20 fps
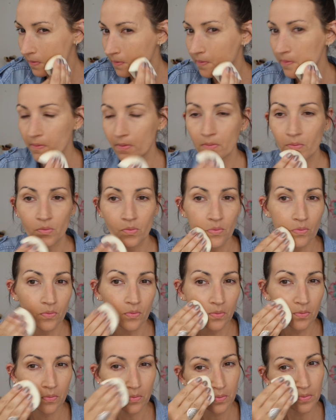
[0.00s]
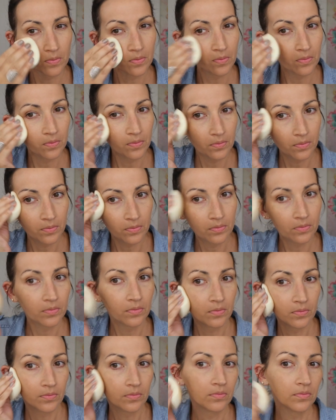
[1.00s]

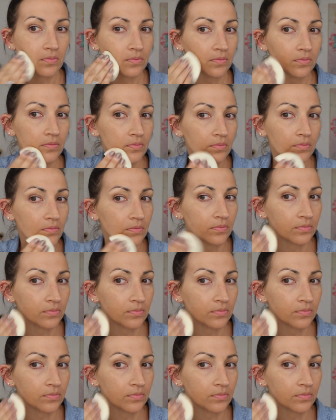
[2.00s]
[no speech]